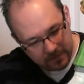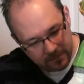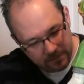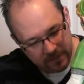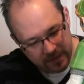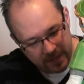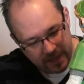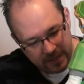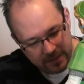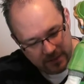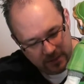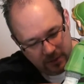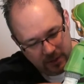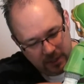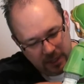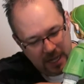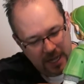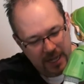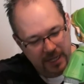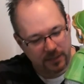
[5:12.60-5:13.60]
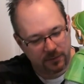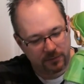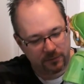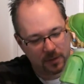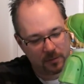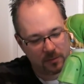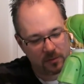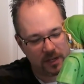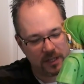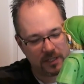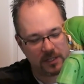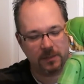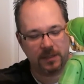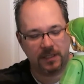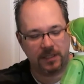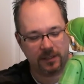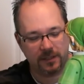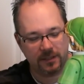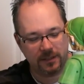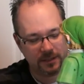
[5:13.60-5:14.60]
The hands are kind of rubberized
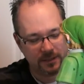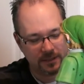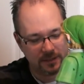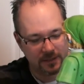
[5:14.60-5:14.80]
material.